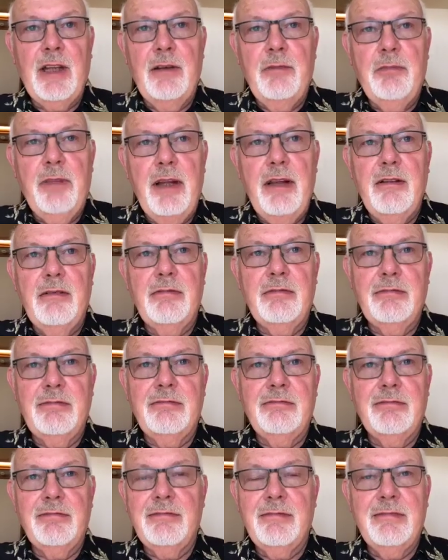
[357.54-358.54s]
but
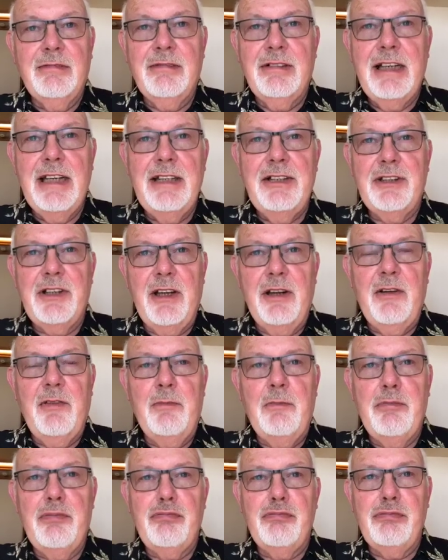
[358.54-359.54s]
he's done a
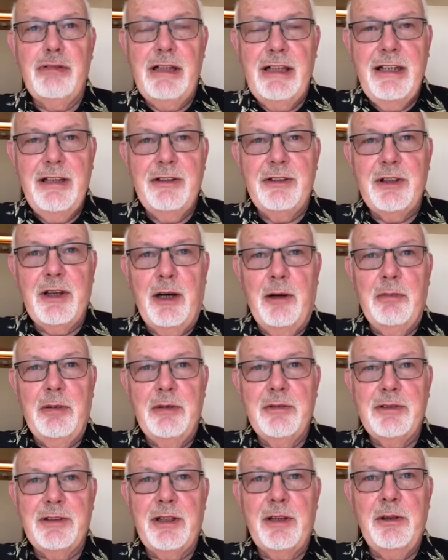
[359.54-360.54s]
brilliant job.
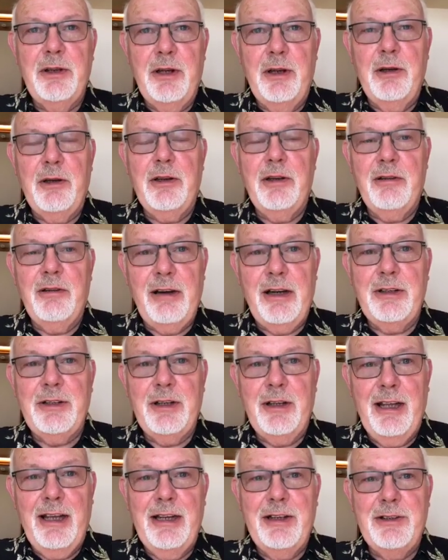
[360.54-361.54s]
So you know,
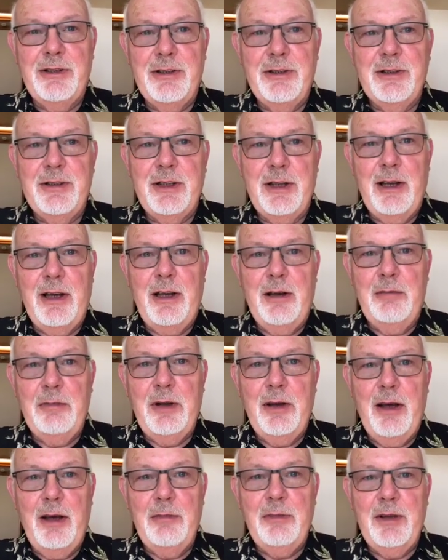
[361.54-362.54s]
congratulations. And I'm
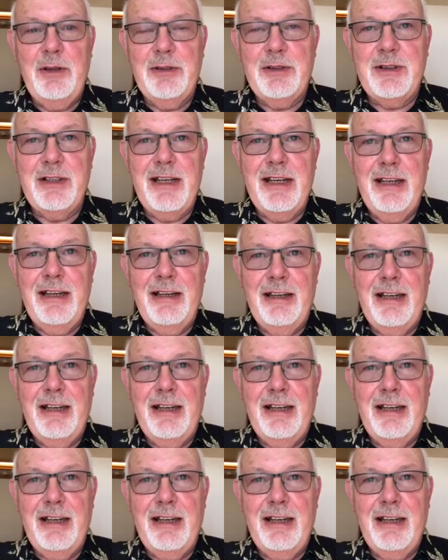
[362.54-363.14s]
not. I'm not saying